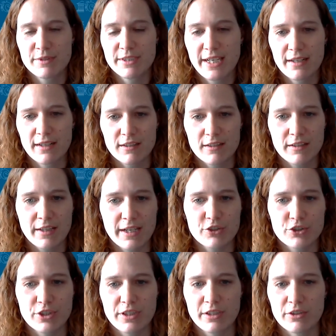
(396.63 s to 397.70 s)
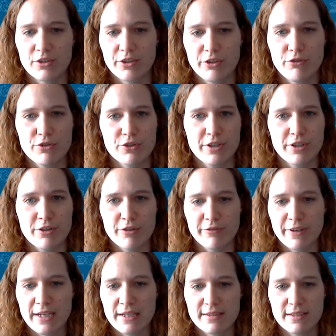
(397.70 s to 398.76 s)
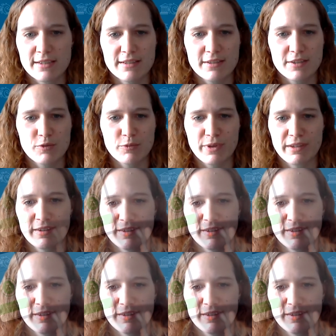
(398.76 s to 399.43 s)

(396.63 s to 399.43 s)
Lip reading: data collection or user interfaces with